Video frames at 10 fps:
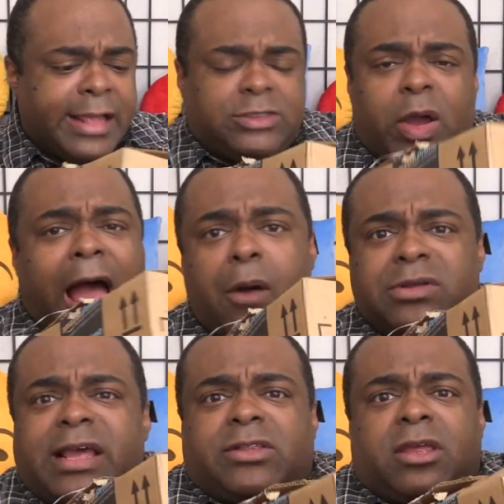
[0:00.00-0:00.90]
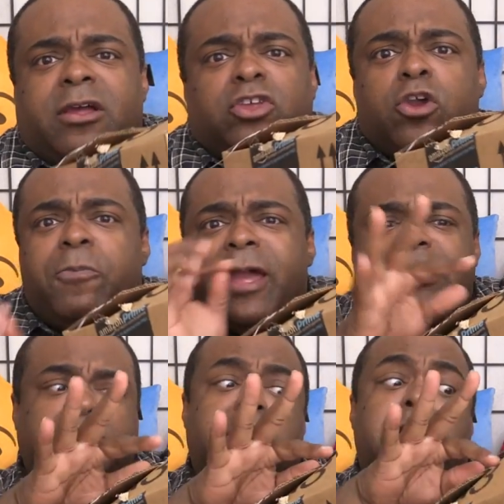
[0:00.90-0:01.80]
And so I was at the
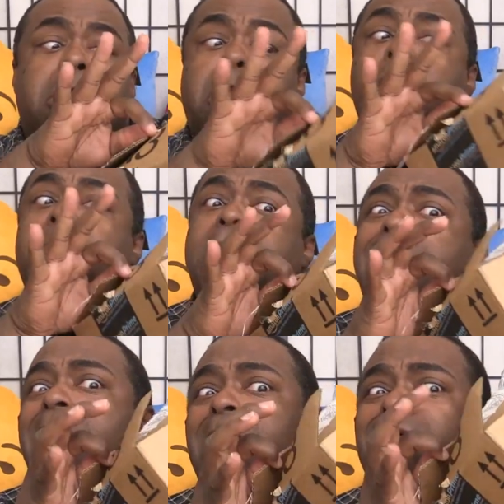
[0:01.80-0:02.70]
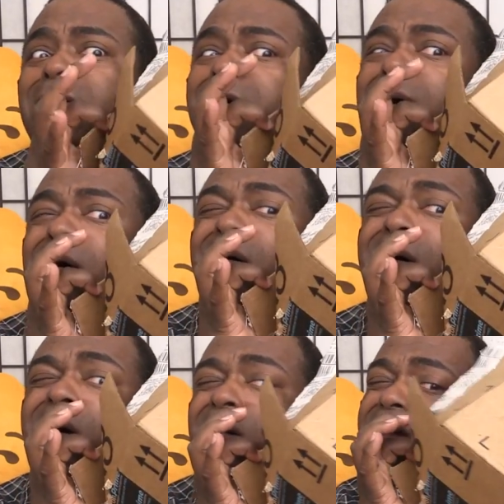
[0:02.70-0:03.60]
UPS store, opening all
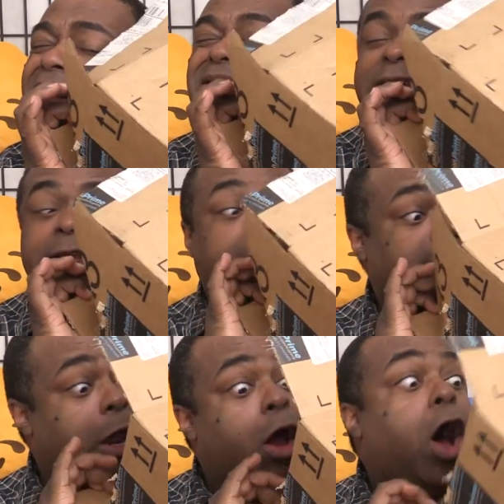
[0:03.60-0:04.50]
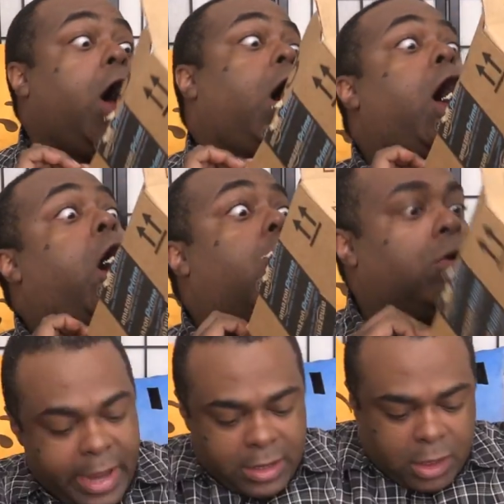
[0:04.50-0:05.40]
closed, and then I was like,
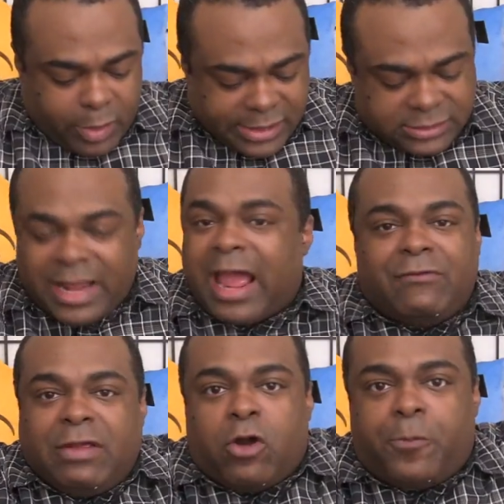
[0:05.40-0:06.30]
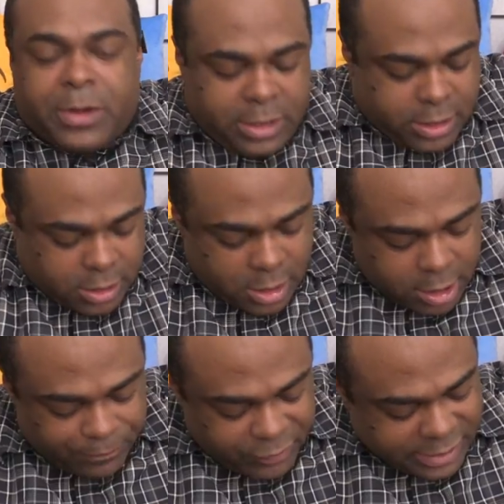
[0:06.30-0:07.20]
oh! And look what he sent. I haven't even opened it yet. Look
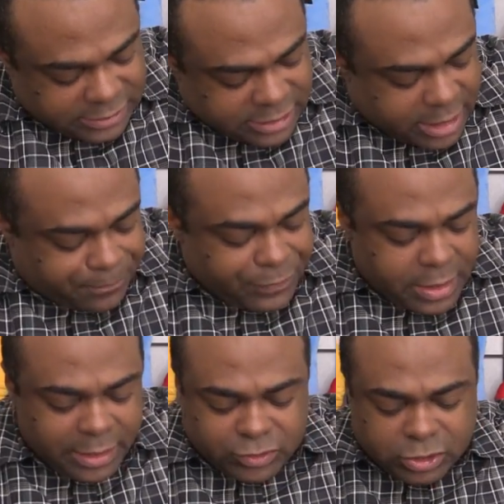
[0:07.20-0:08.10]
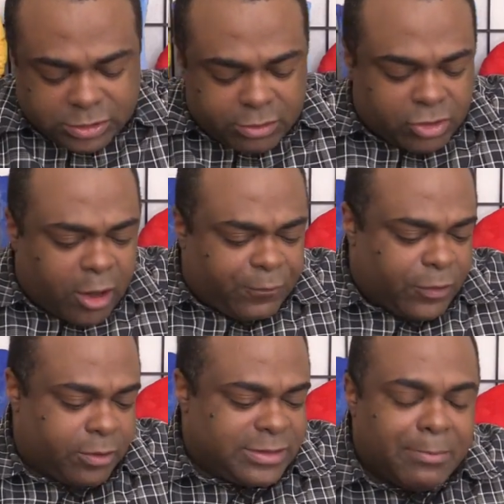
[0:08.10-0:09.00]
what he sent. This is so
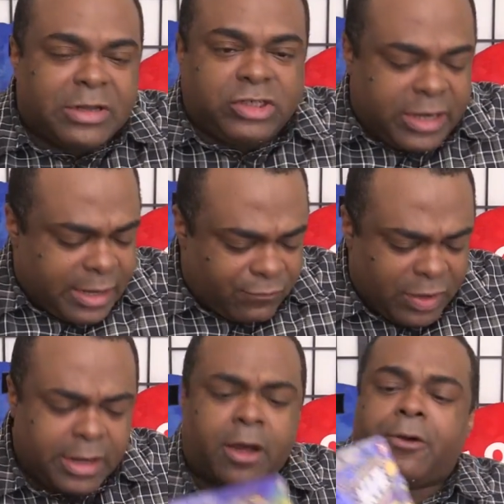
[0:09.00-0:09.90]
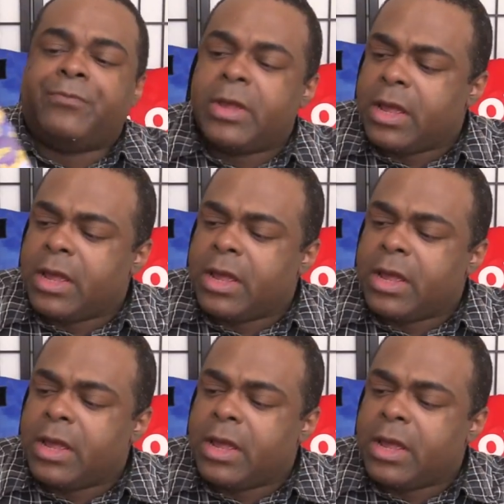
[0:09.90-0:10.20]
thoughtful, because I mentioned it in the video.